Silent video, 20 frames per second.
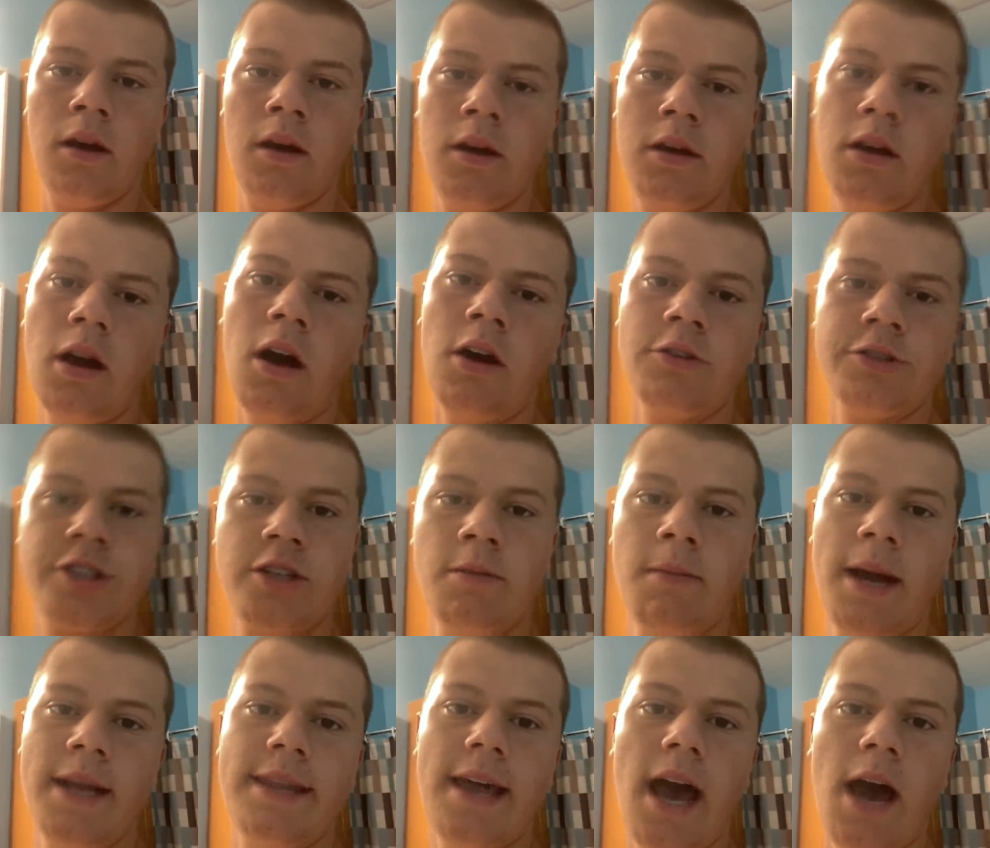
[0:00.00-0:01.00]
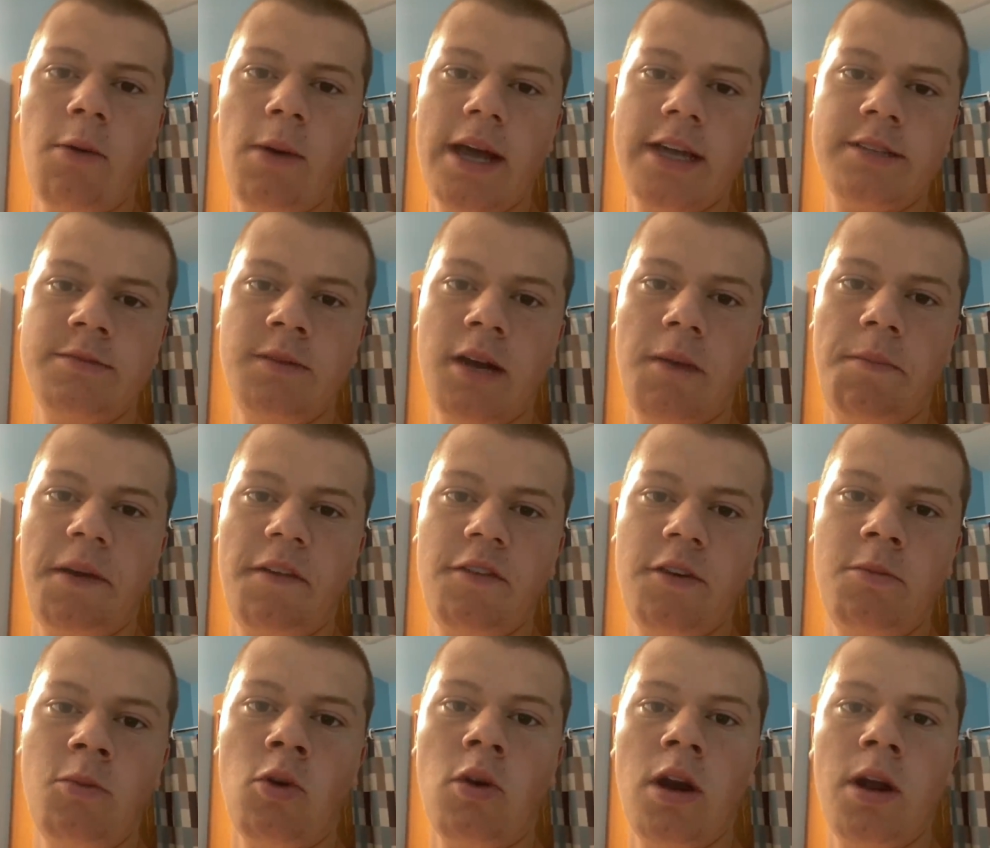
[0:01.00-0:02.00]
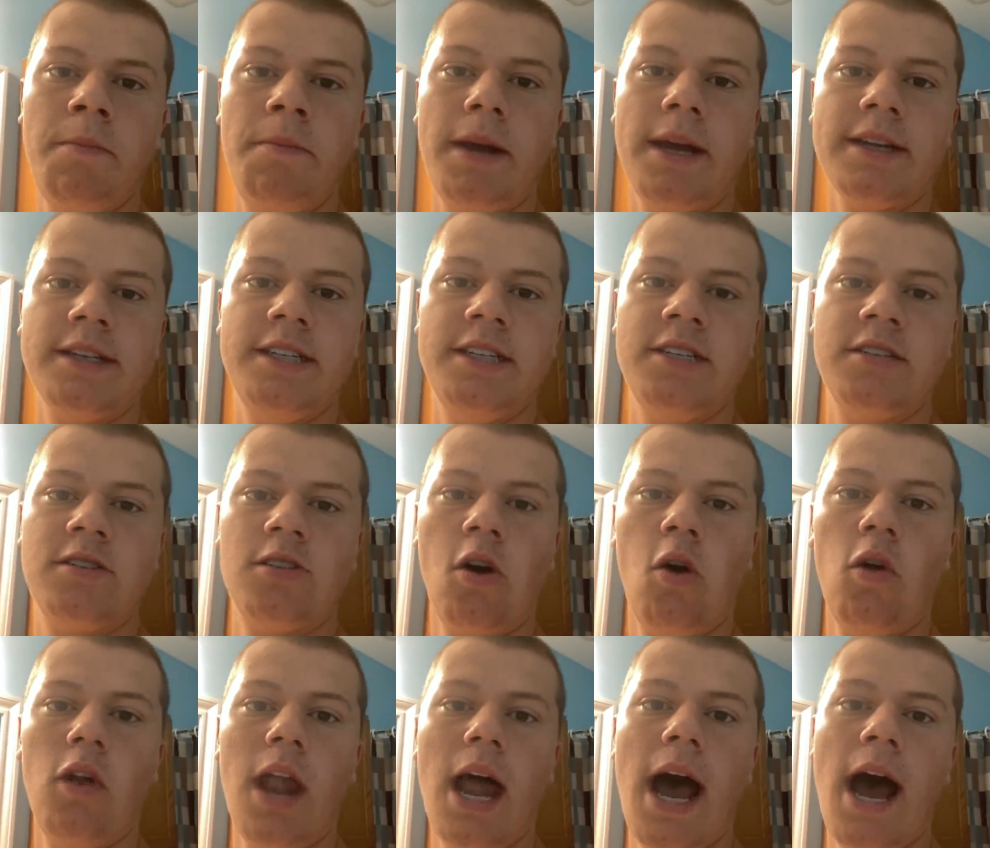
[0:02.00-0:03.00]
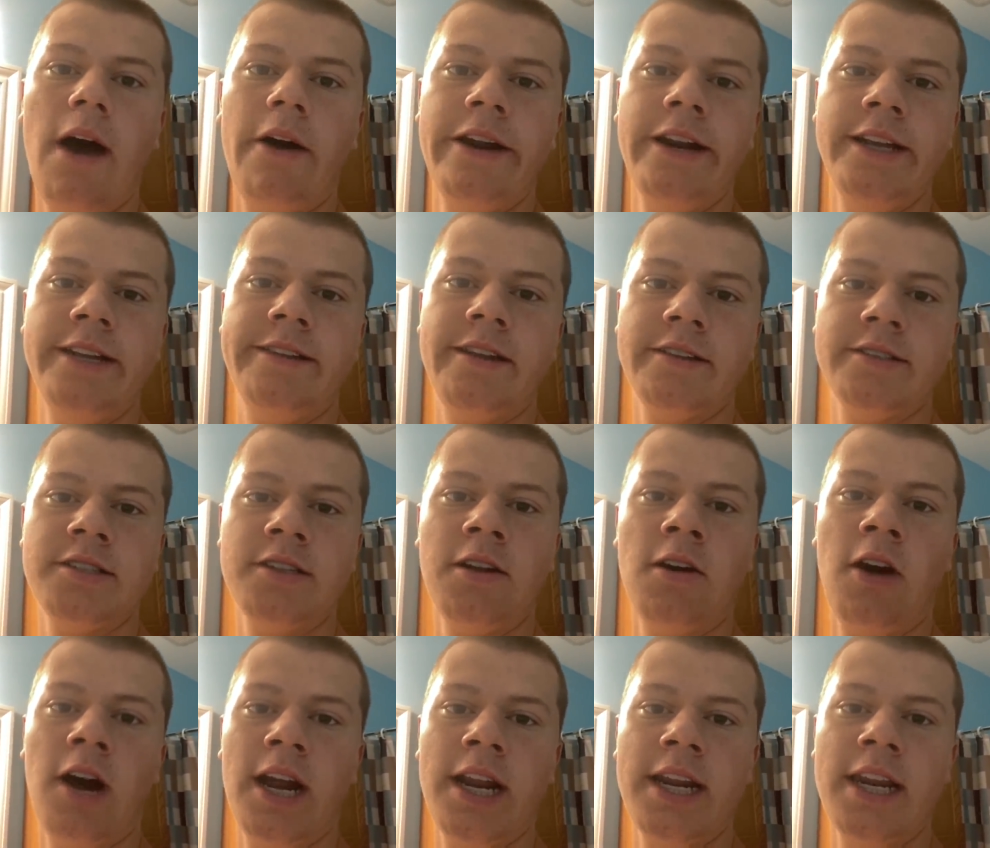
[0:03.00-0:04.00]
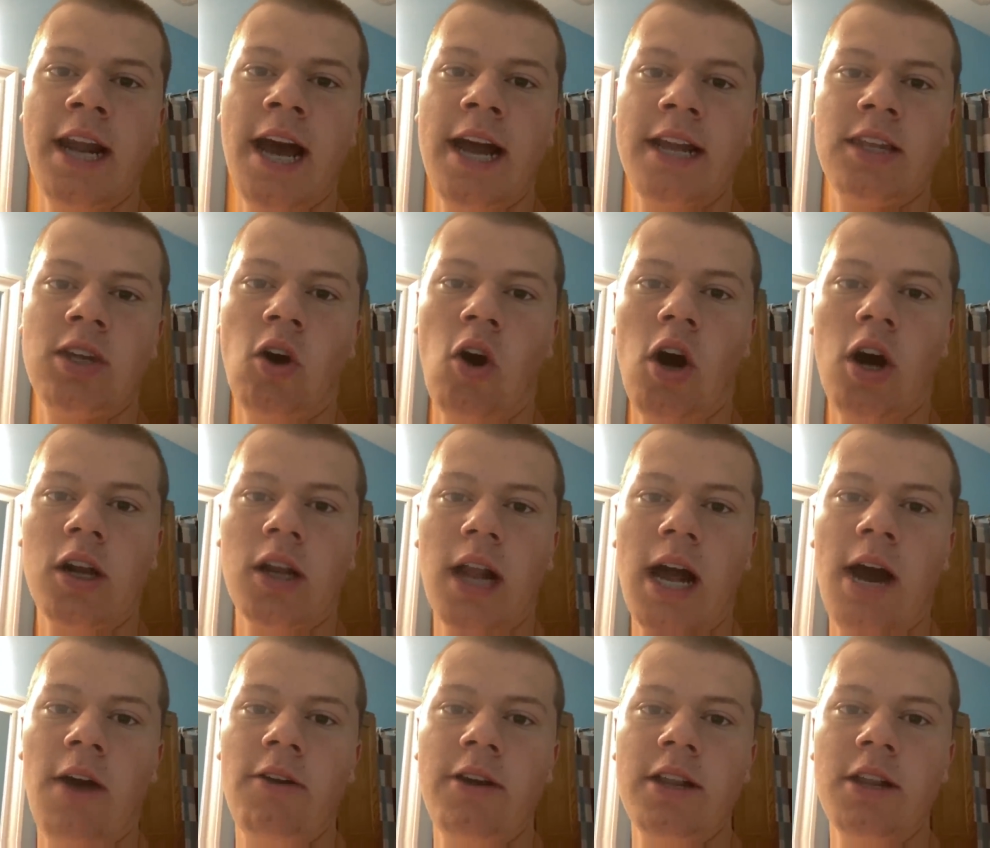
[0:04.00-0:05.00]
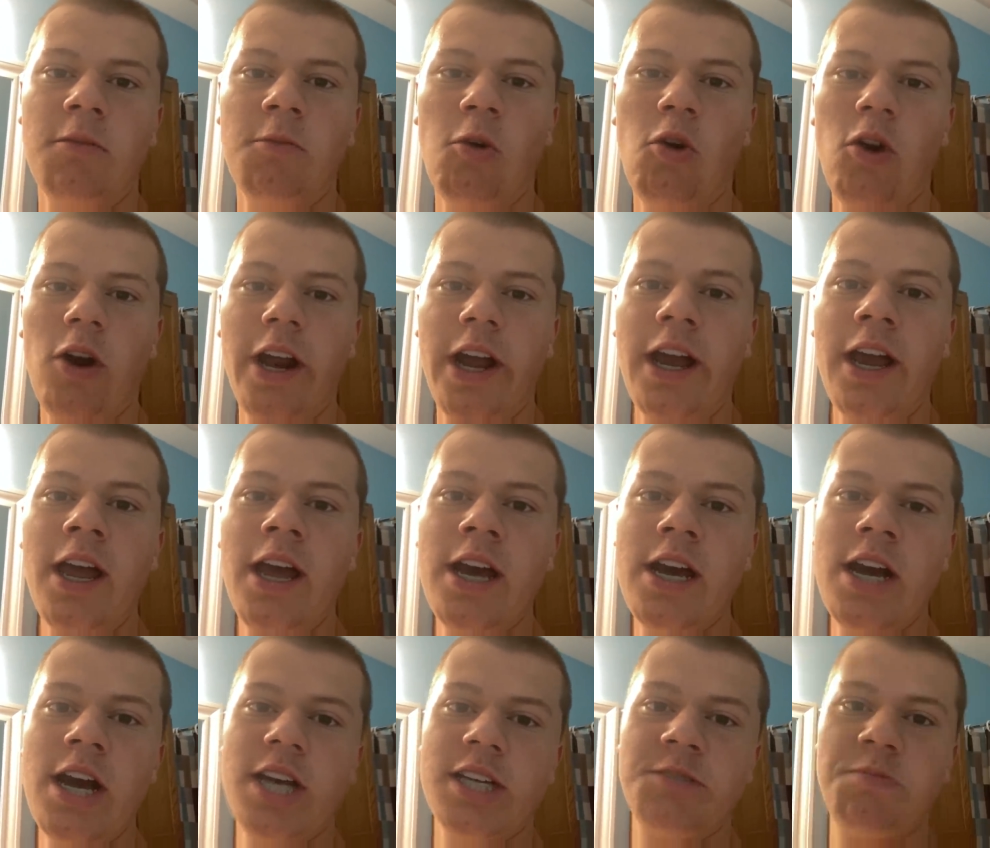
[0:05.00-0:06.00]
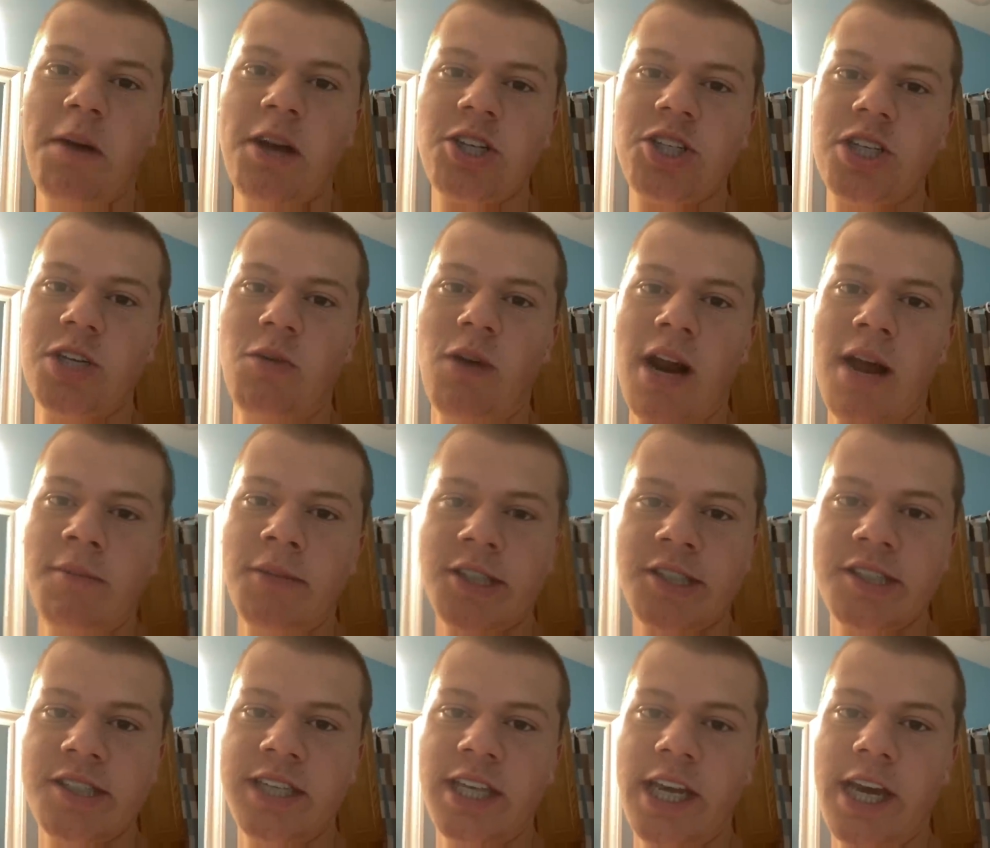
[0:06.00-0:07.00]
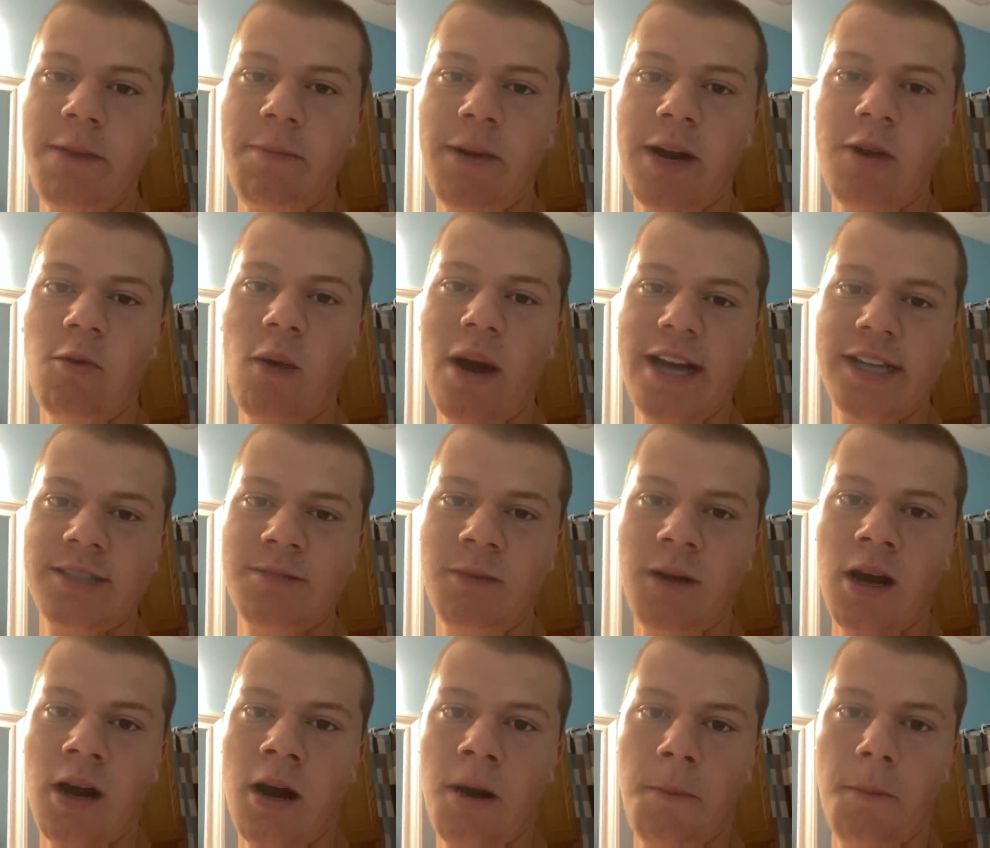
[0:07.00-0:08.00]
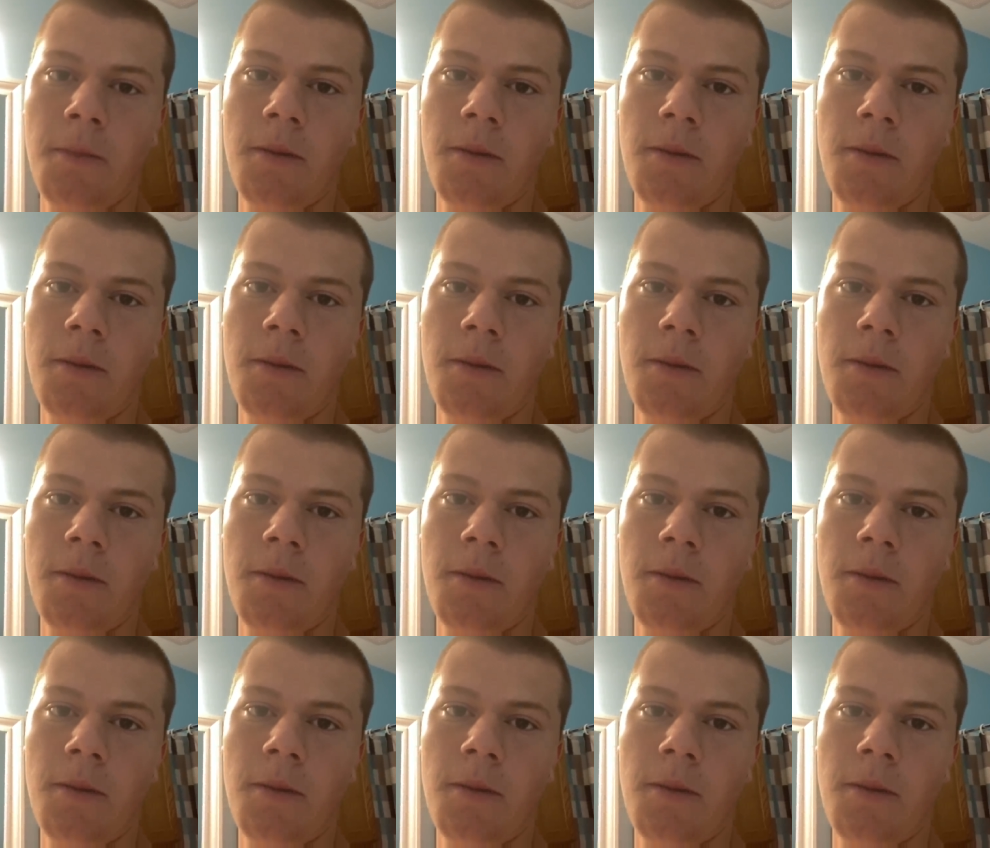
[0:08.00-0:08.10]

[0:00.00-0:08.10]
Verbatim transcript: Yo, so my dad wakes me up every morning because he's so loud and doesn't know how to not talk loud in the morning, especially when I'm asleep and he wakes me up.